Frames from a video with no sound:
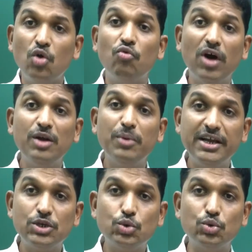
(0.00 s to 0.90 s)

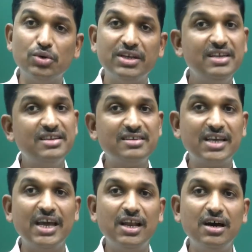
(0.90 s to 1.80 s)
1/2 is a
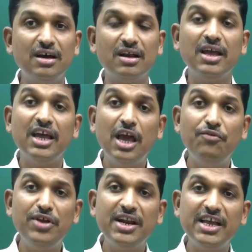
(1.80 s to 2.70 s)
scalar.
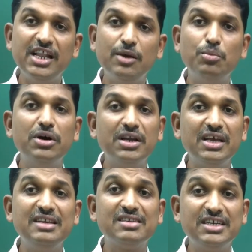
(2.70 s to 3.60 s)
Every real number
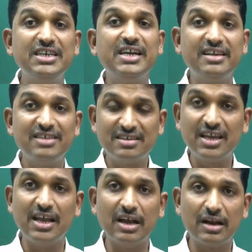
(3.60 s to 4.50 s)
is treated as a
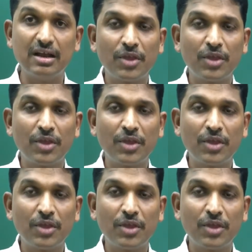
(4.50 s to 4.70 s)
scalar.